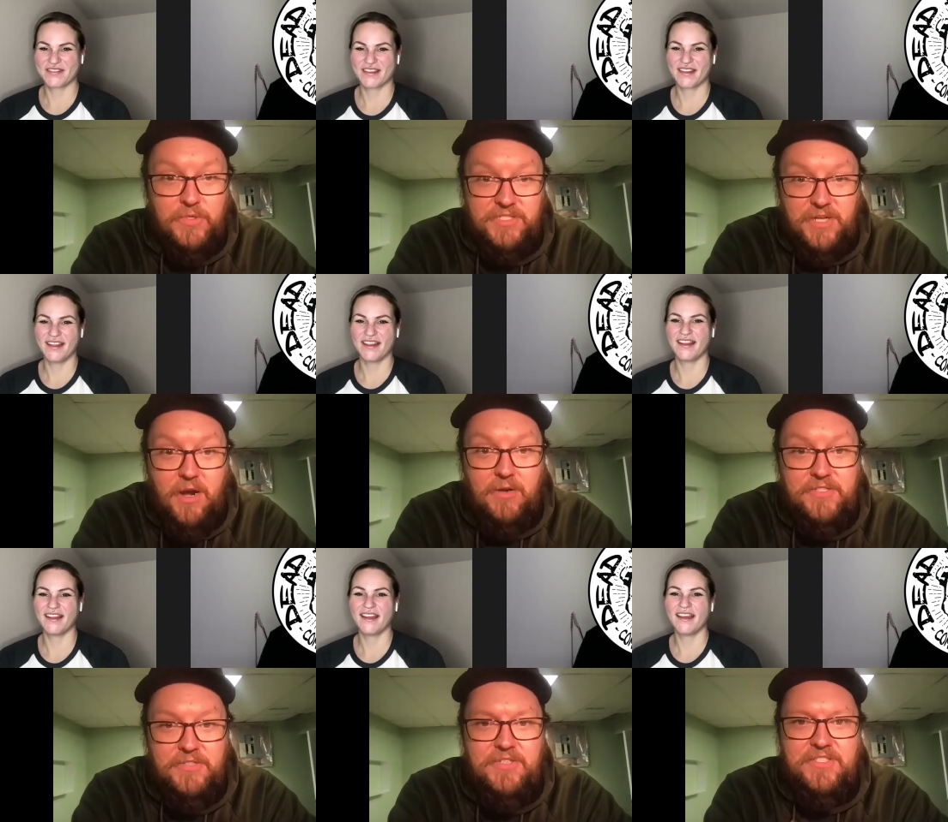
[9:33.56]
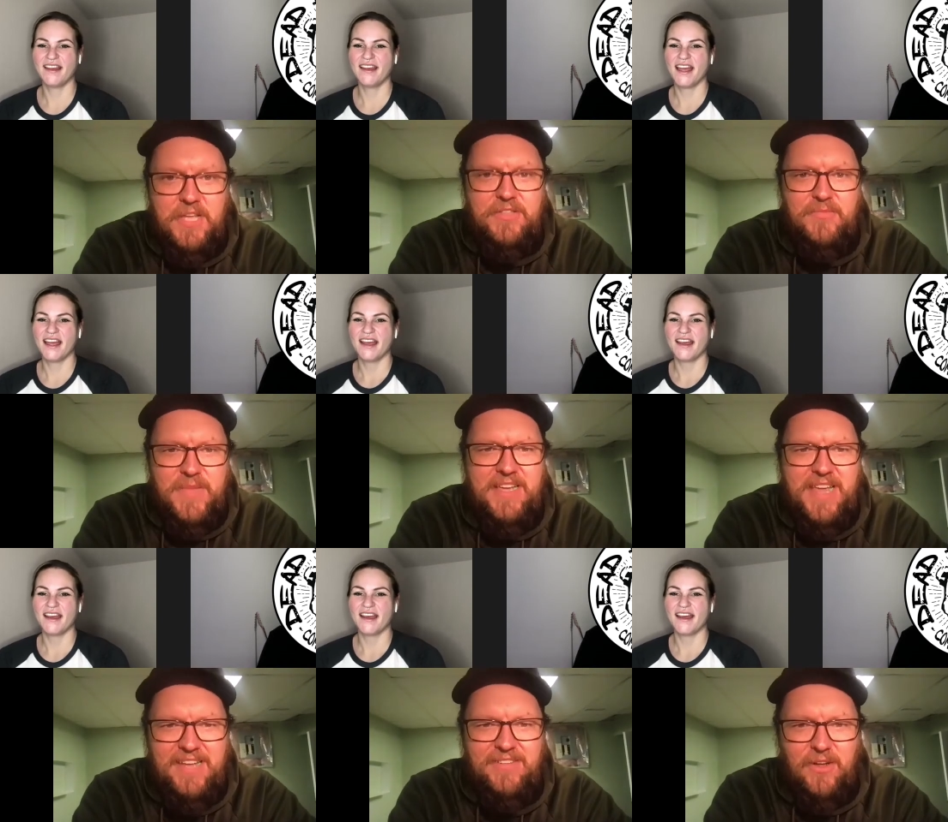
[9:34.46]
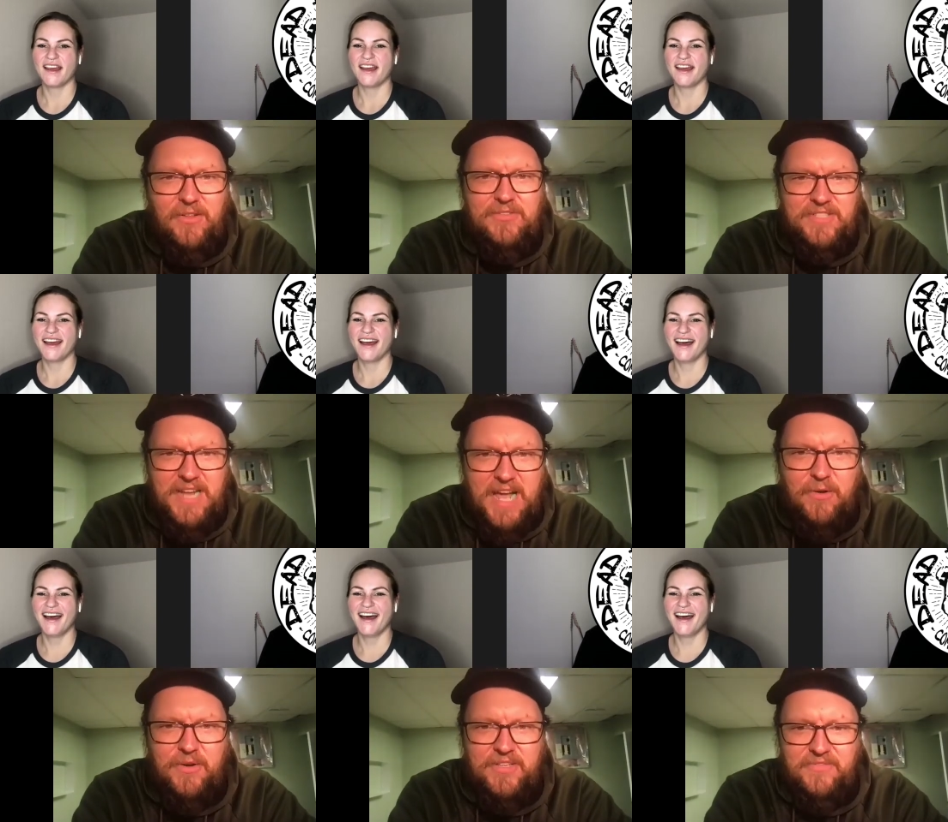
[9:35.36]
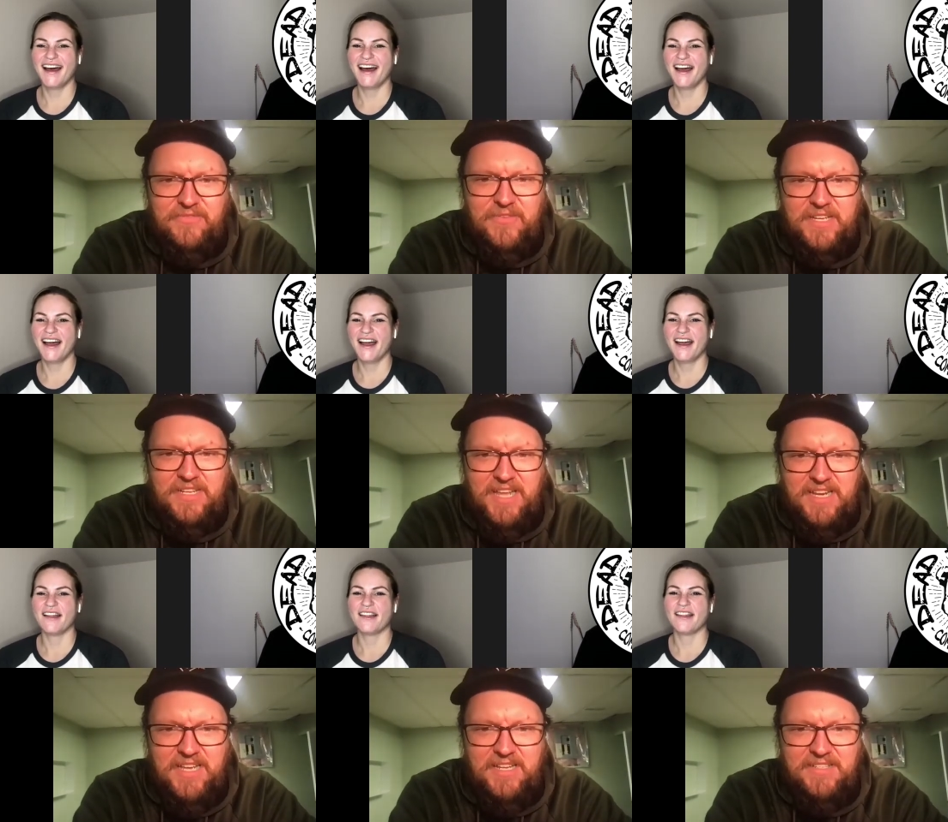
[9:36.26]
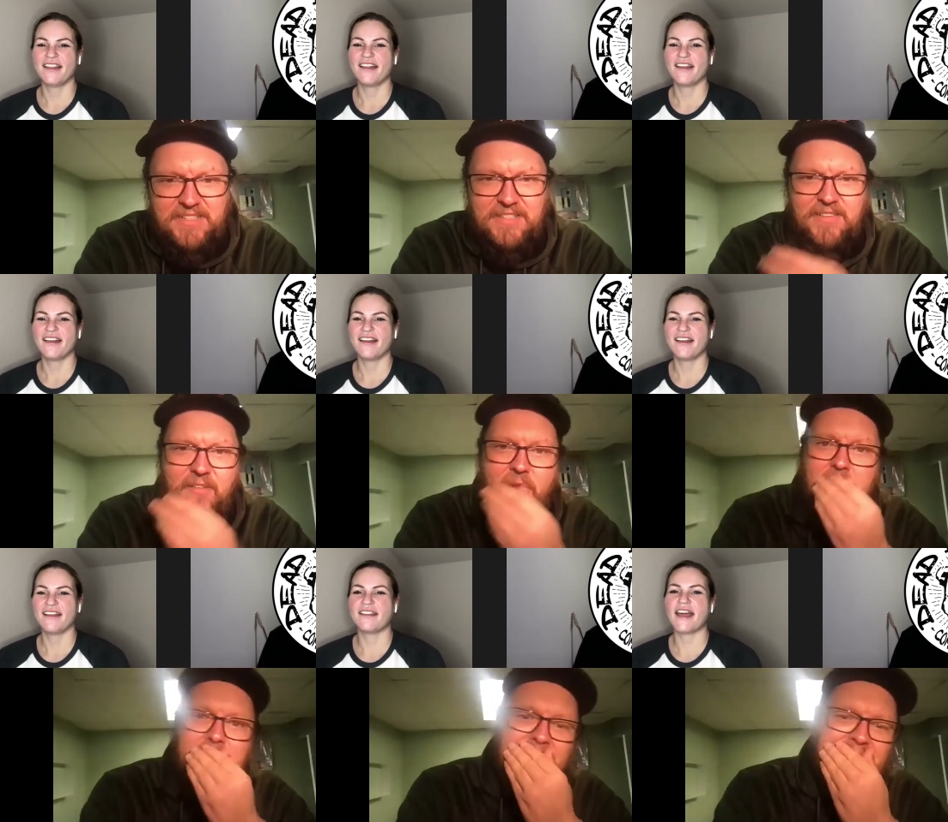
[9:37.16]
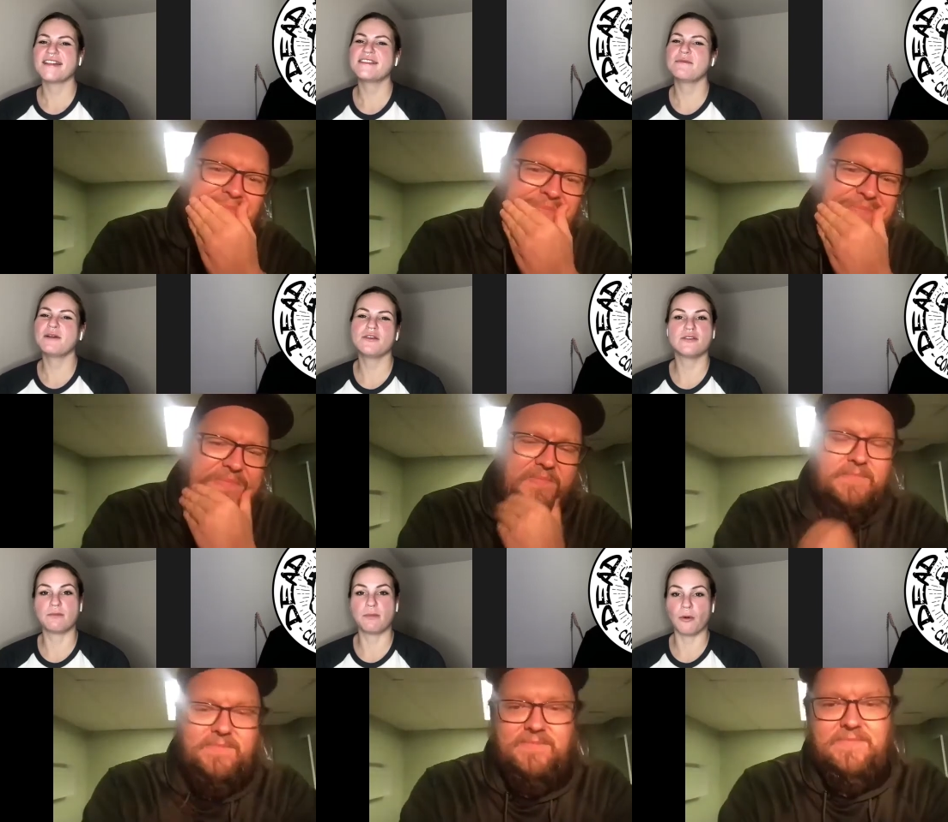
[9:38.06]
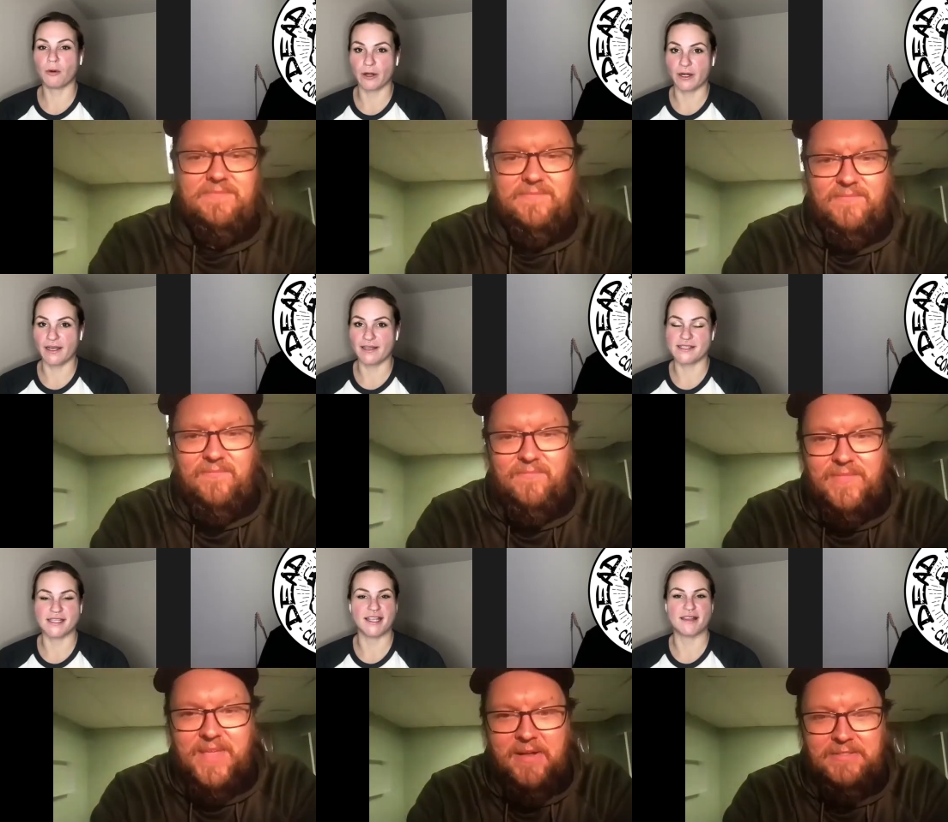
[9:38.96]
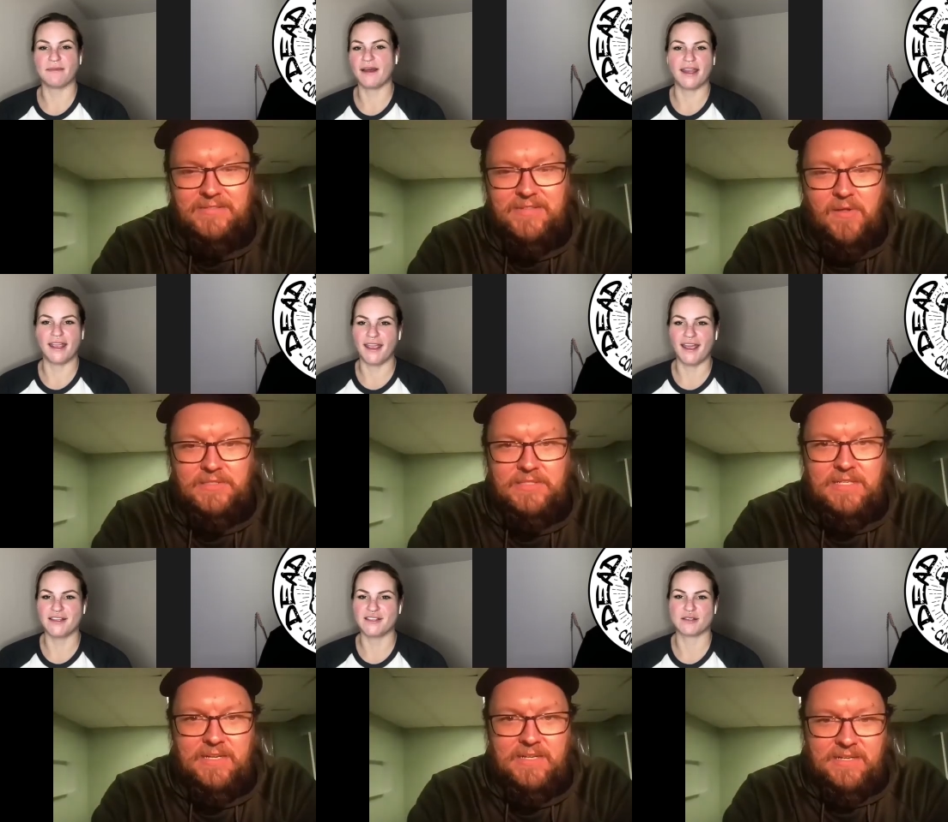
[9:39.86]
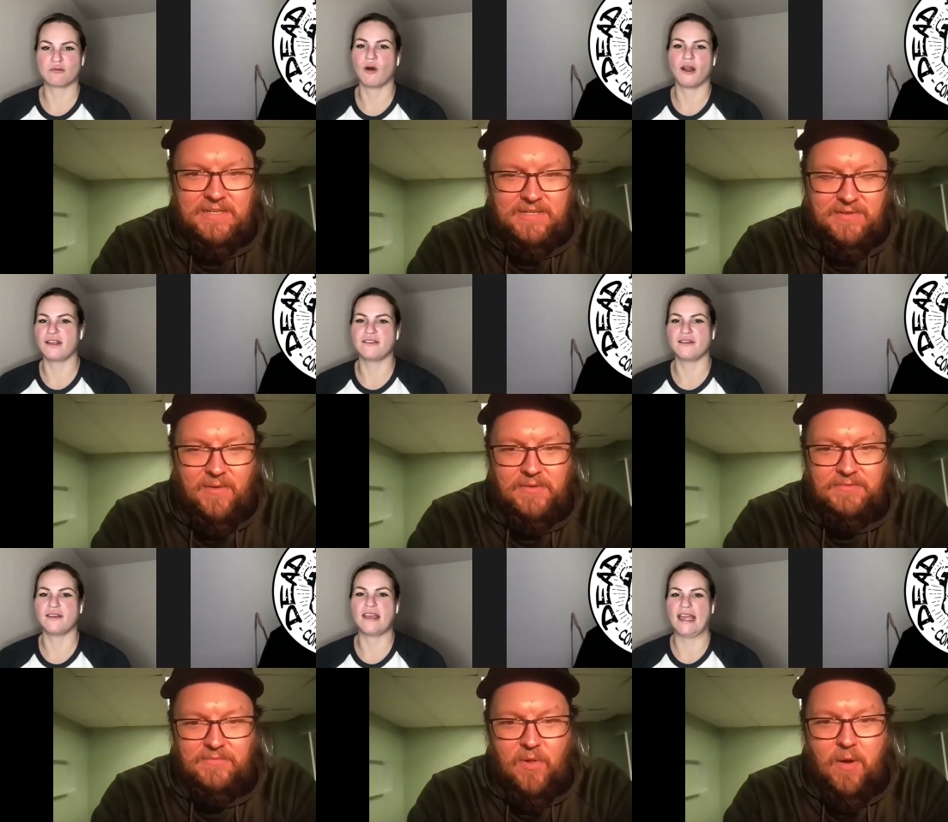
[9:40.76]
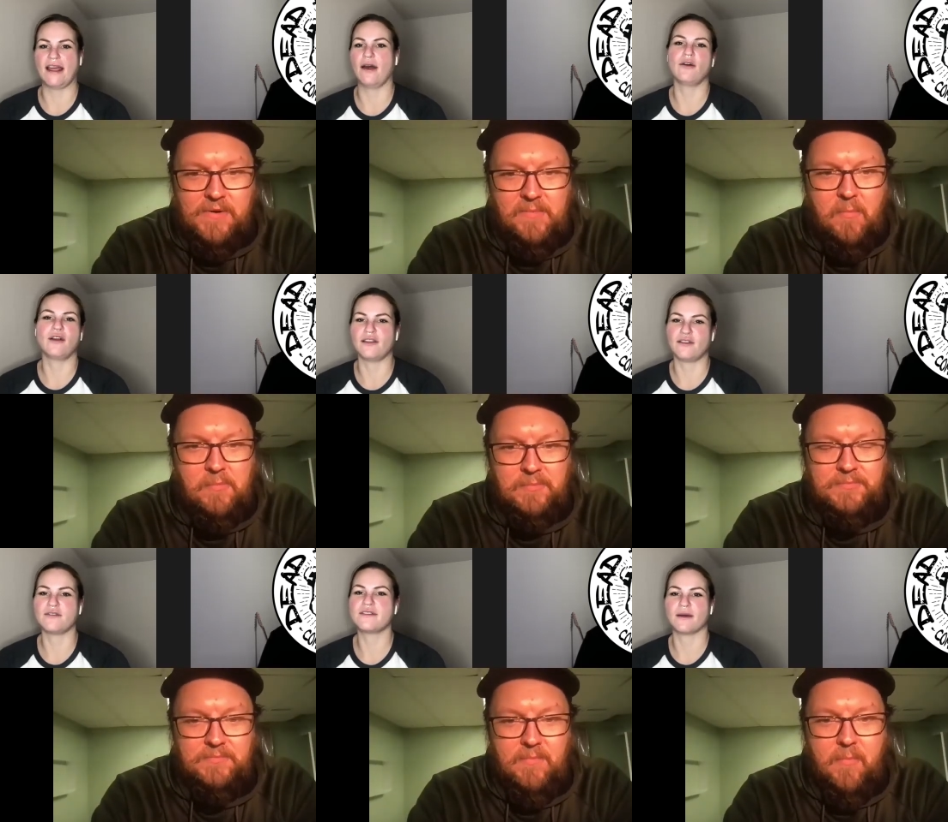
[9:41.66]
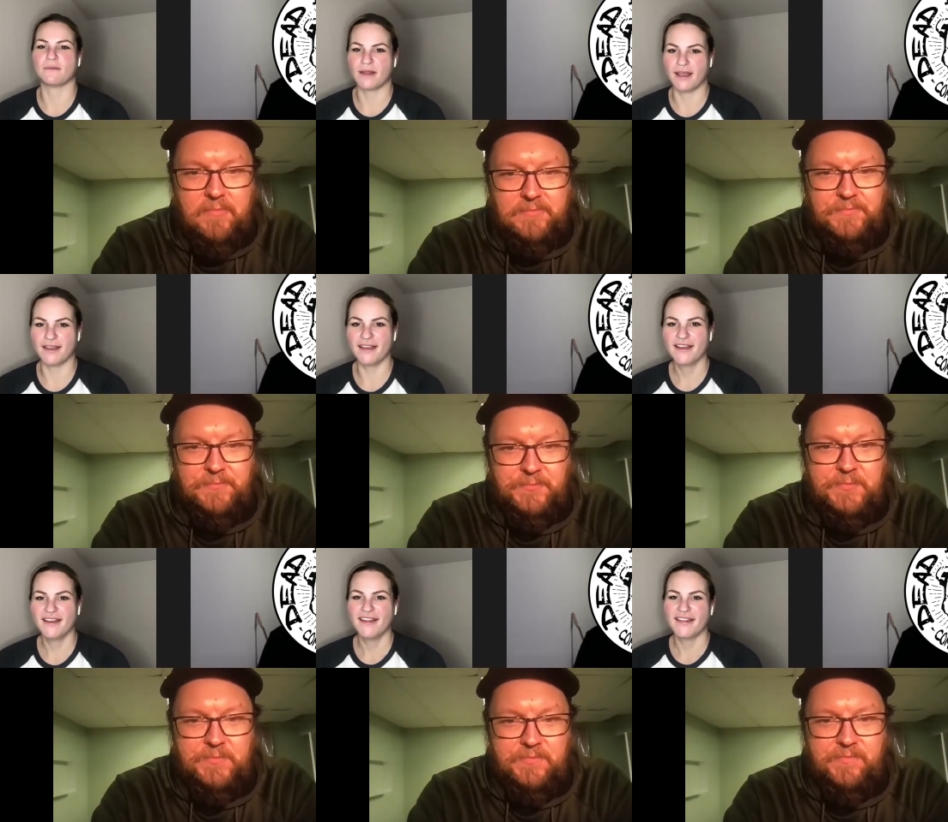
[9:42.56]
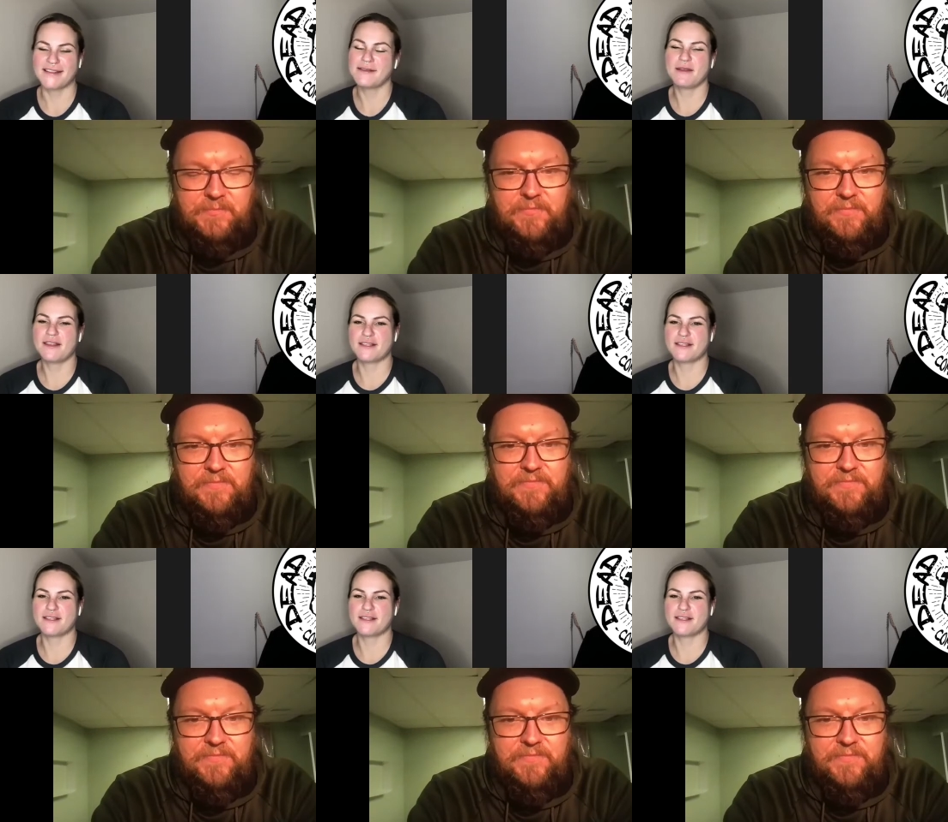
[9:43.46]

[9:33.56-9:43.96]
Speaker 1: stars. You just said you make eight dollars an hour, you fucking idiot.
Speaker 2: That's someone who's bored and doesn't need the money and just wanted to get out and do something. That's somebody